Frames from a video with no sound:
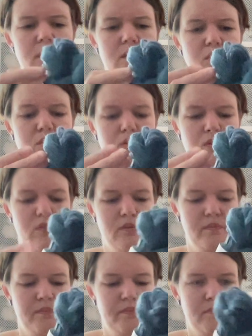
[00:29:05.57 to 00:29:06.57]
to
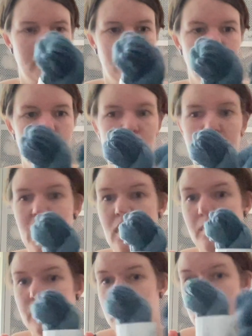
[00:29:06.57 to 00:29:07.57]
be
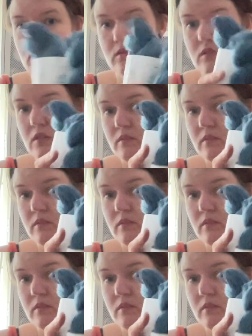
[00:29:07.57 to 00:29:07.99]
able to